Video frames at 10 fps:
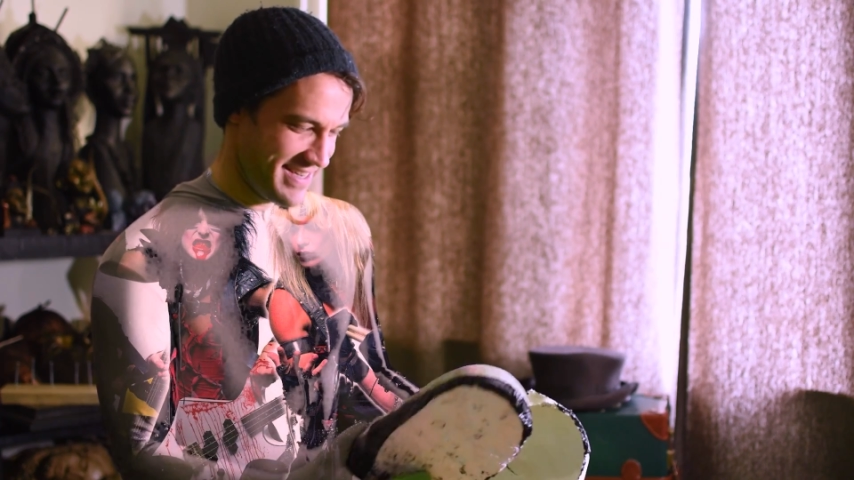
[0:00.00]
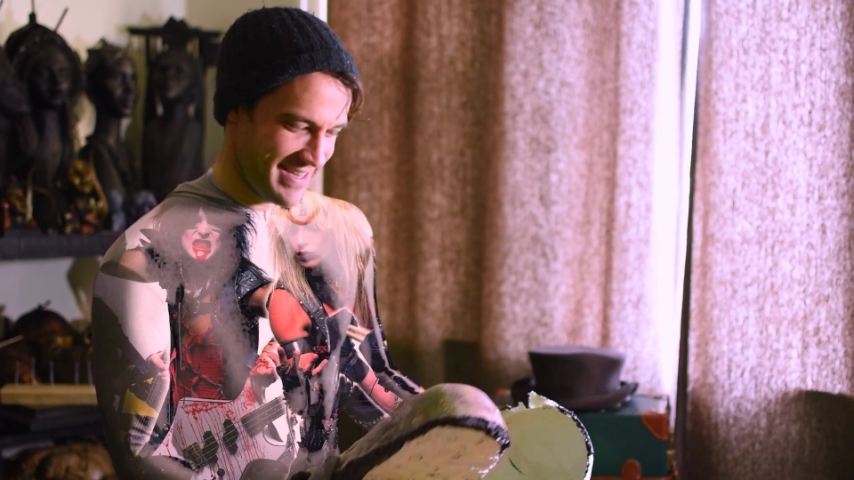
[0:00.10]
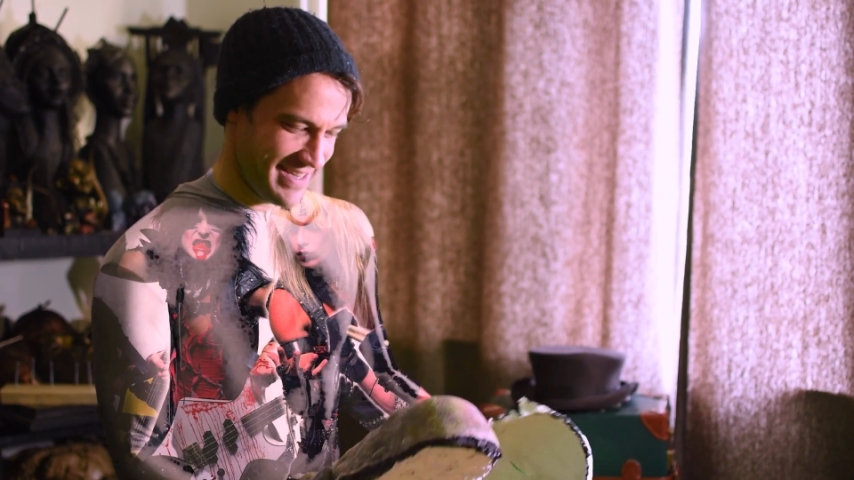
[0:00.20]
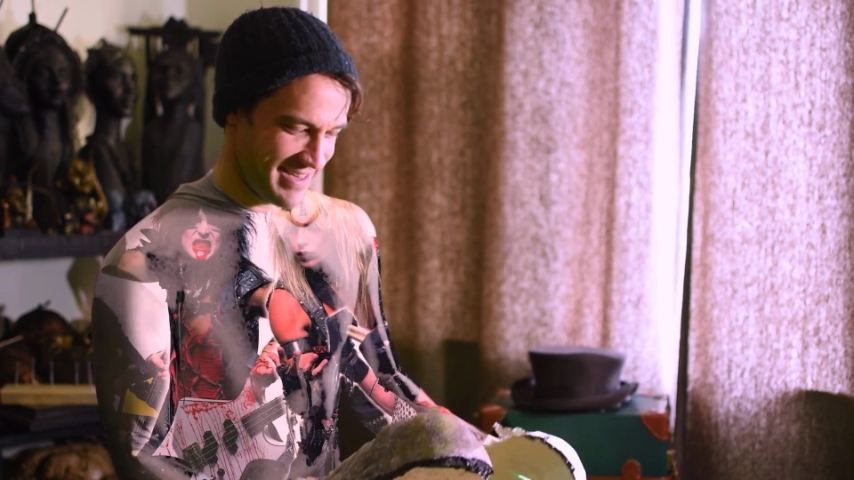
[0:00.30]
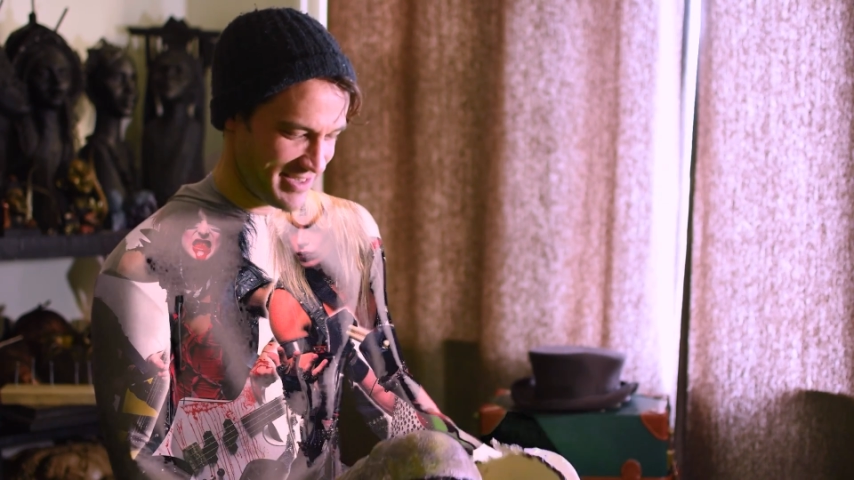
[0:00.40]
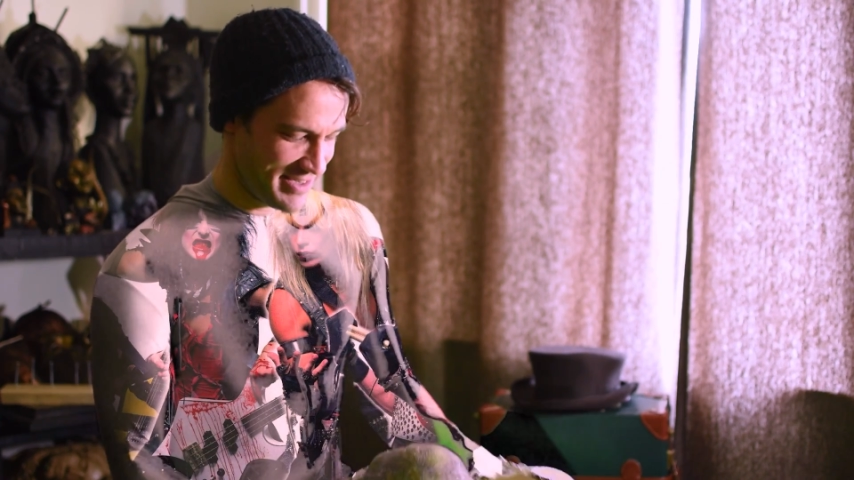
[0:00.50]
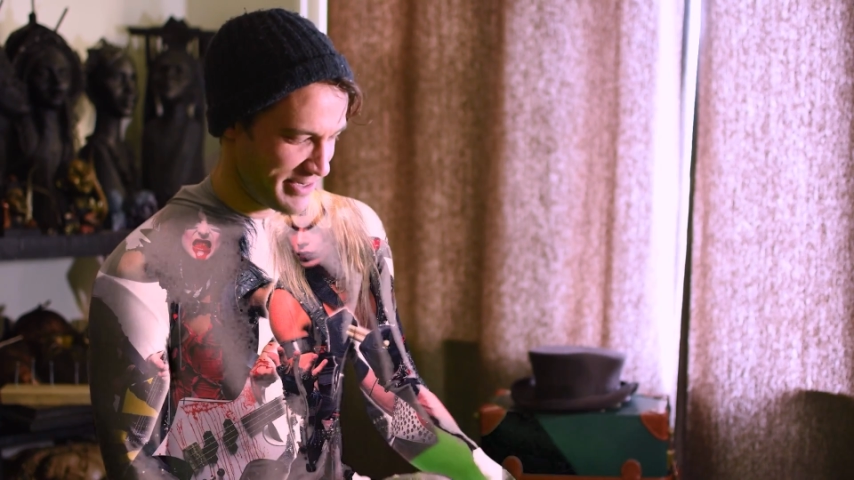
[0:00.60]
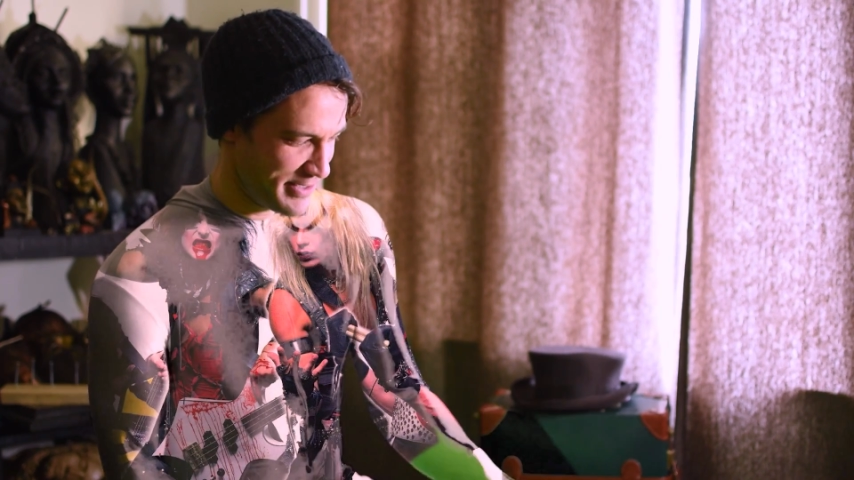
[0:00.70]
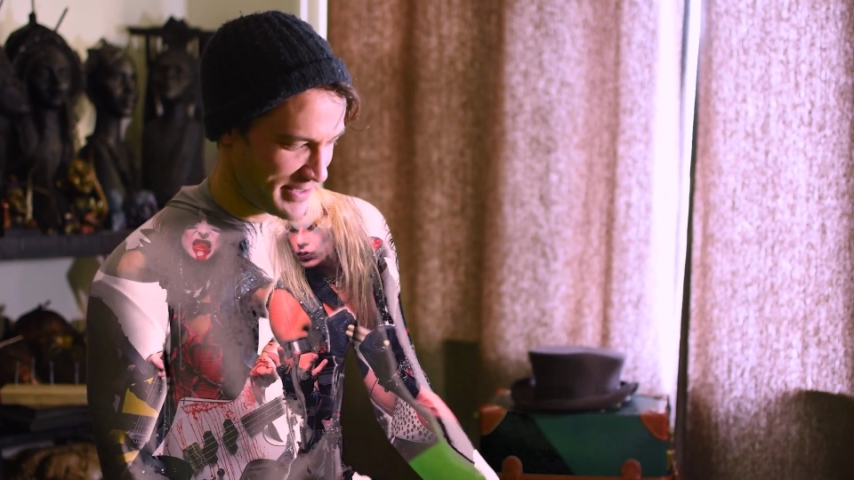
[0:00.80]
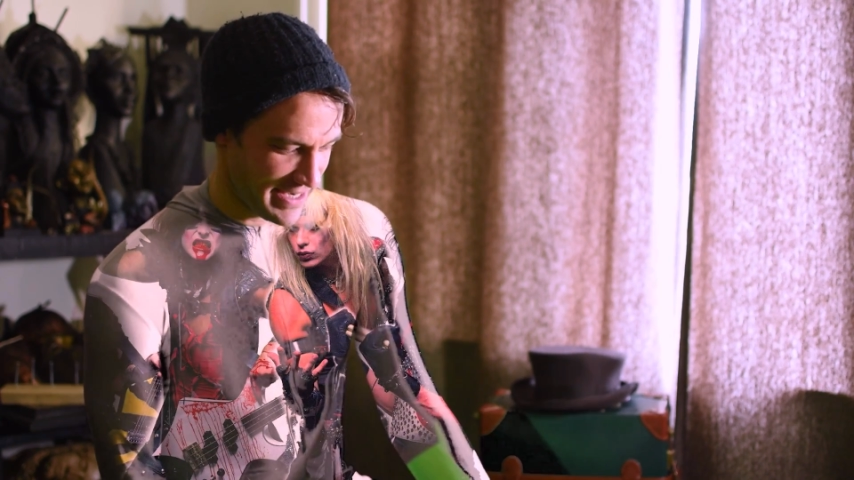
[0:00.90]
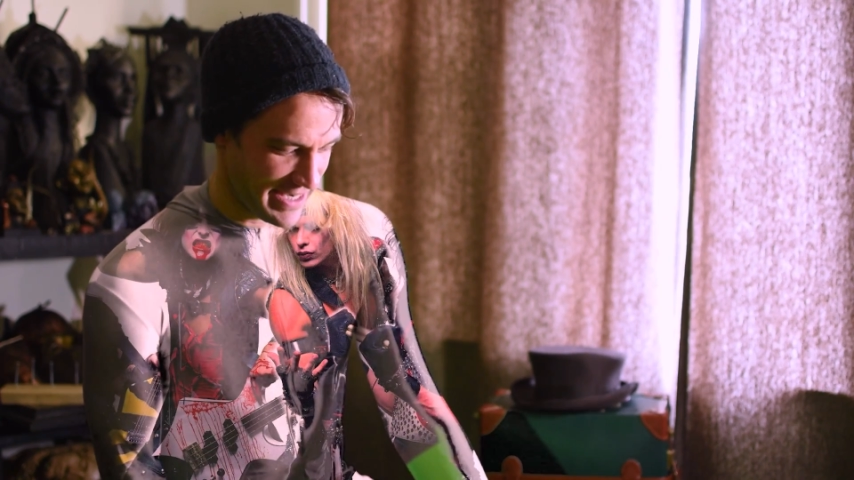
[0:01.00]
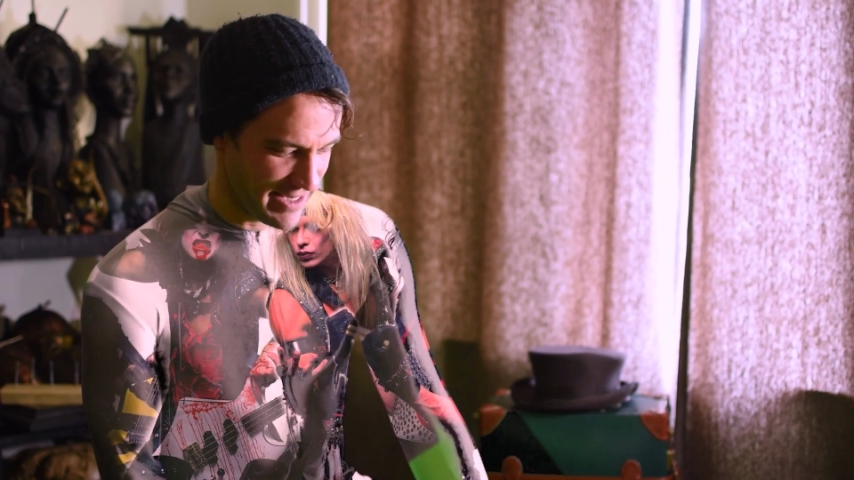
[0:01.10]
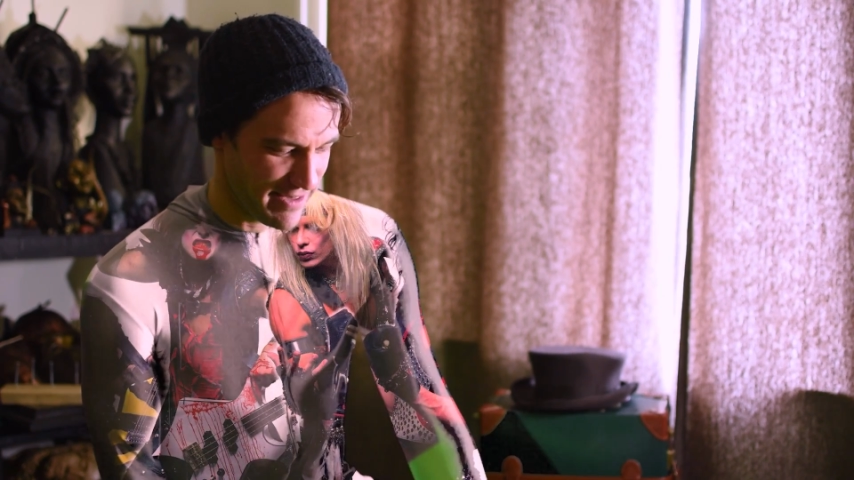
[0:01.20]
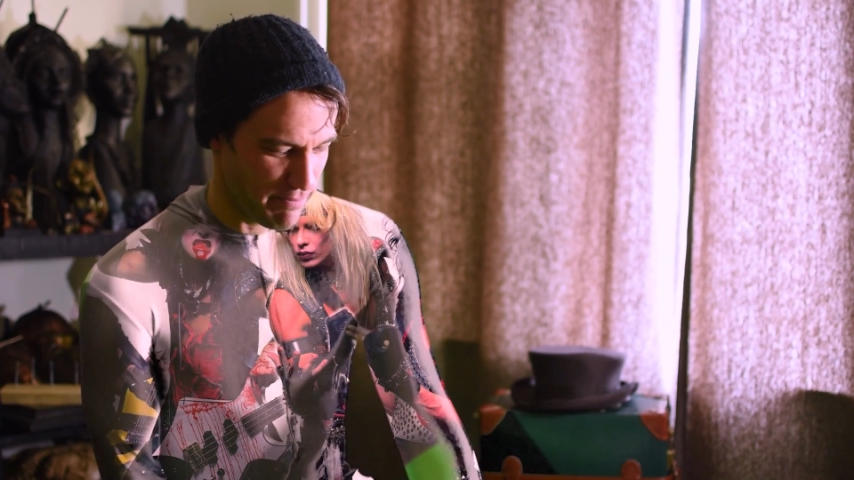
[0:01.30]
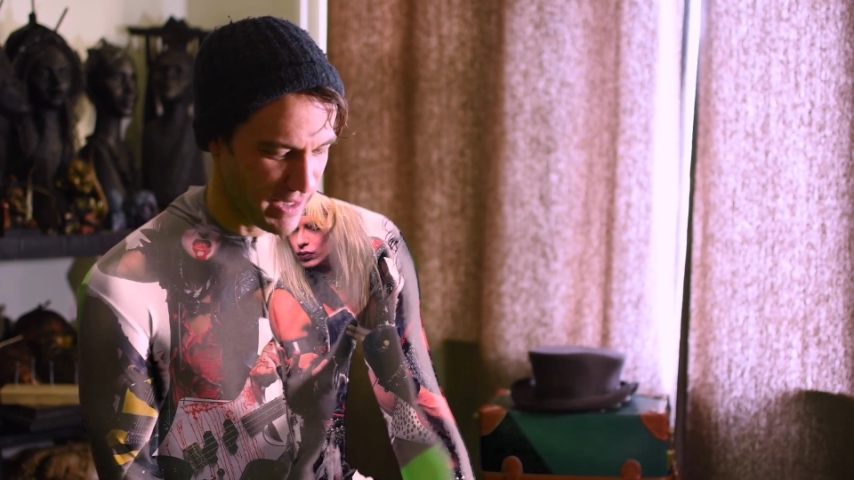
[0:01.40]
And so I got
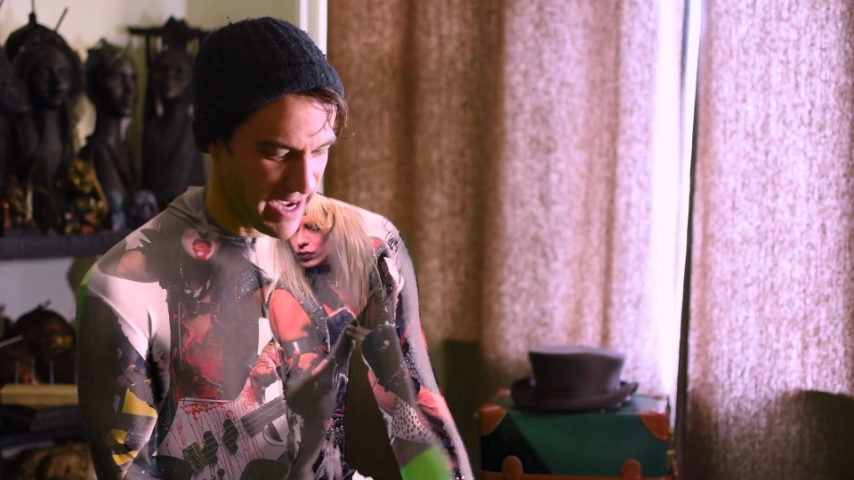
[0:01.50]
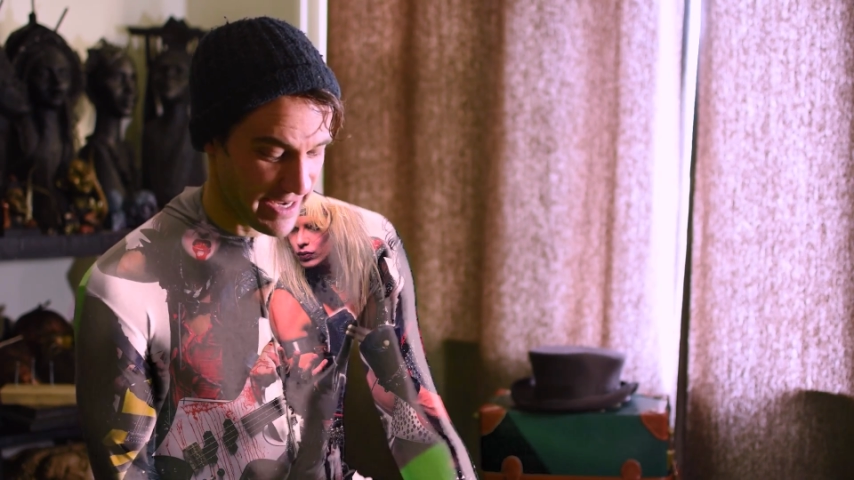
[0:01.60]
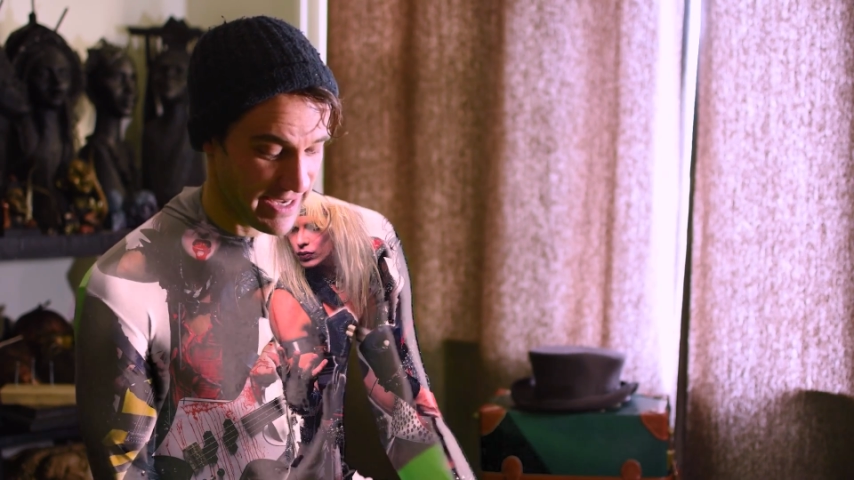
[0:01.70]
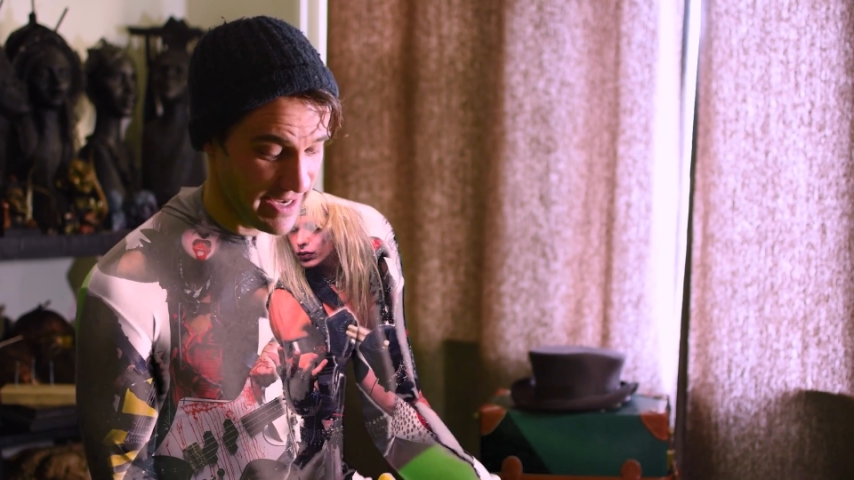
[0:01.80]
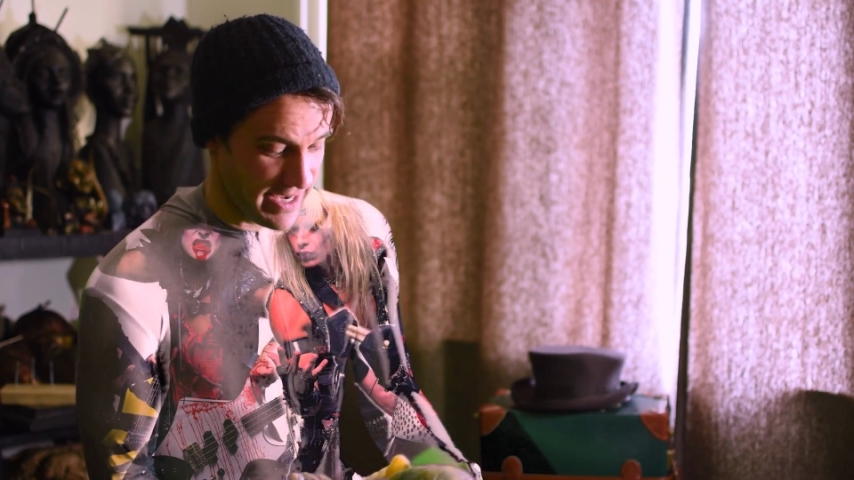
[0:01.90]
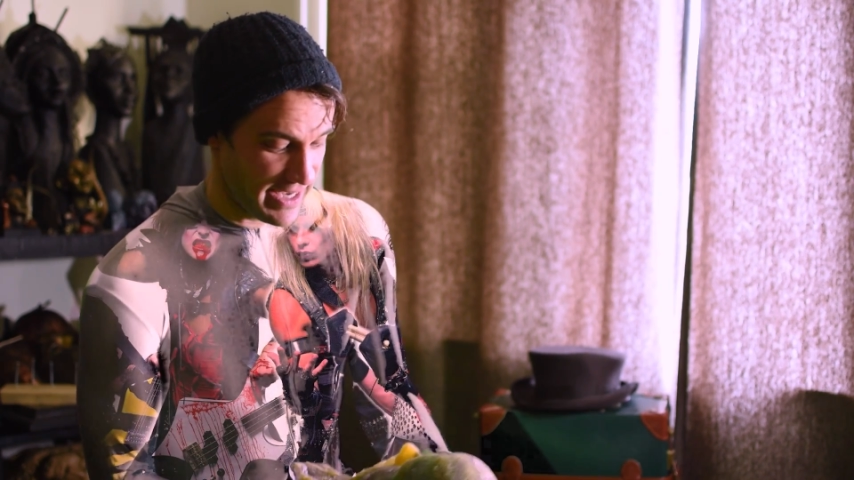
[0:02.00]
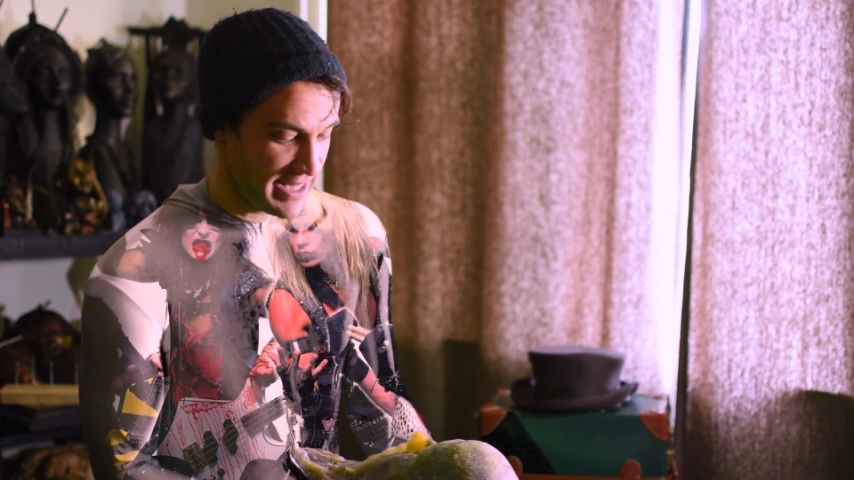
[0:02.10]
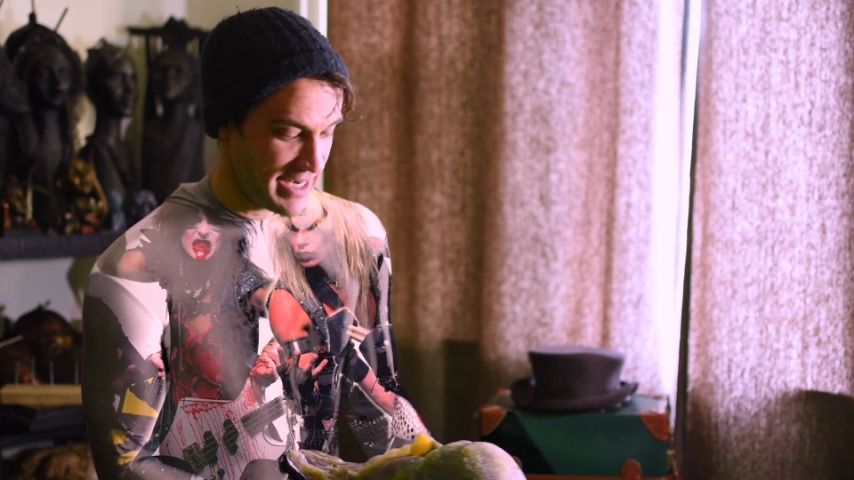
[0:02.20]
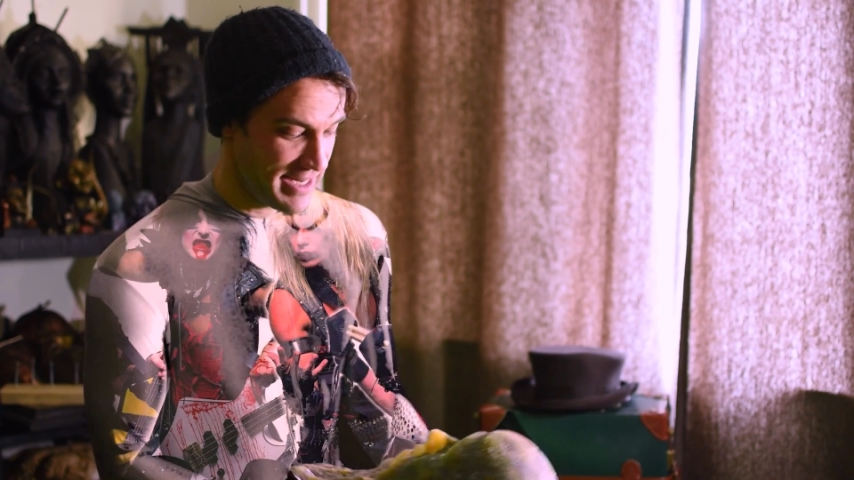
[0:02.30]
the black, and then it